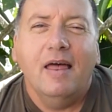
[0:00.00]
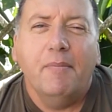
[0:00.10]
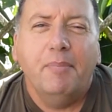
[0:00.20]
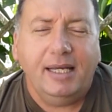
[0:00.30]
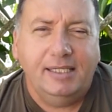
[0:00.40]

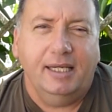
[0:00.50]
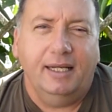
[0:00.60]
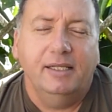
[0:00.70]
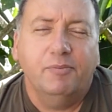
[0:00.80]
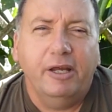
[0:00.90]

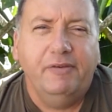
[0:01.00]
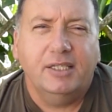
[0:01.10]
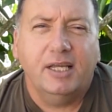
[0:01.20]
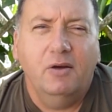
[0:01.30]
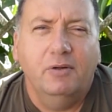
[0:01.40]
Basically, the
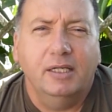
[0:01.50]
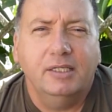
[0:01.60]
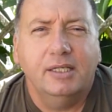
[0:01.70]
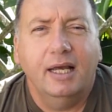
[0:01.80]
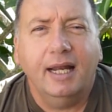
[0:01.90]
previous
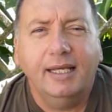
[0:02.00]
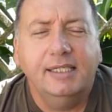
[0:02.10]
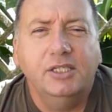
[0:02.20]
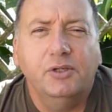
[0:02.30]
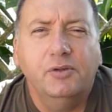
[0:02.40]
owners, an
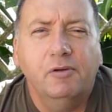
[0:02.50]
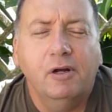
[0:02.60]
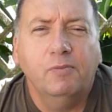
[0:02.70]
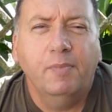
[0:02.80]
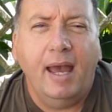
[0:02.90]

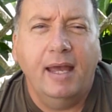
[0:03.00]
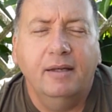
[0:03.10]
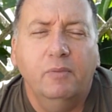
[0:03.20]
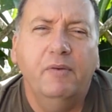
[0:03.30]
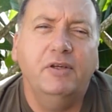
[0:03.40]
82-year-old man
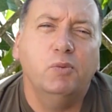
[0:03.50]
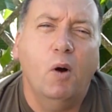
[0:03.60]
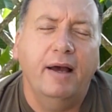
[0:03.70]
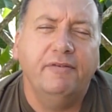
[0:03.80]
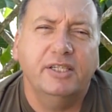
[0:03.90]
with his
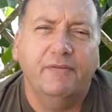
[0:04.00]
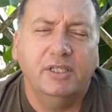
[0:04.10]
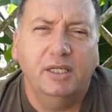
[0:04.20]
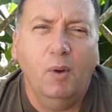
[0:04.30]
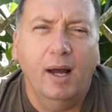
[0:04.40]
wife,
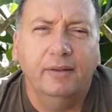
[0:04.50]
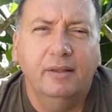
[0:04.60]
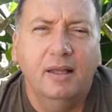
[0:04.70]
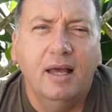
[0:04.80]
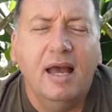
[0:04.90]
71,
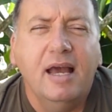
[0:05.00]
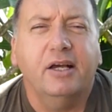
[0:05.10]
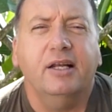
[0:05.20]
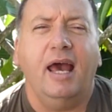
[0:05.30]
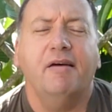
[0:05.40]

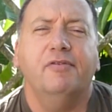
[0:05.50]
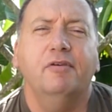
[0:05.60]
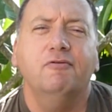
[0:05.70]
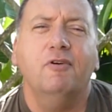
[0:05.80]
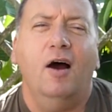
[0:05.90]
could have the
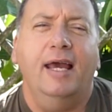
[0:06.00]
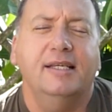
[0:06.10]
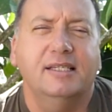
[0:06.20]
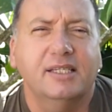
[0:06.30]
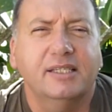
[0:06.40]

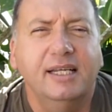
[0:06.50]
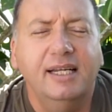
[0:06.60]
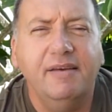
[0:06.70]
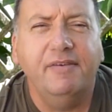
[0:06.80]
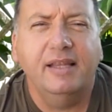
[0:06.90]
rights to
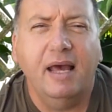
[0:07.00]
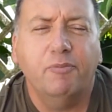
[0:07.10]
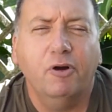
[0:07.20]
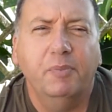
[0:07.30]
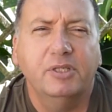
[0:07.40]
live in that
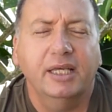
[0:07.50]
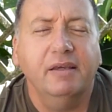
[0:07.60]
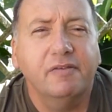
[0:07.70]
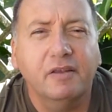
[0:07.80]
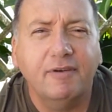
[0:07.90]
property
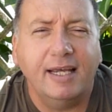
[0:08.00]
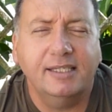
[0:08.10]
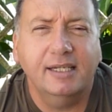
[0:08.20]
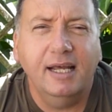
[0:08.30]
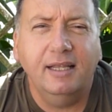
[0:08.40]
for the rest
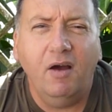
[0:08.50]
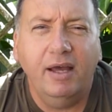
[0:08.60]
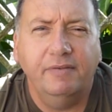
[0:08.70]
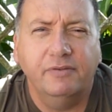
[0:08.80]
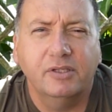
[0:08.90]
of their
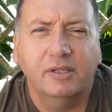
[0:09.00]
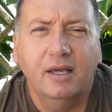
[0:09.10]
lives.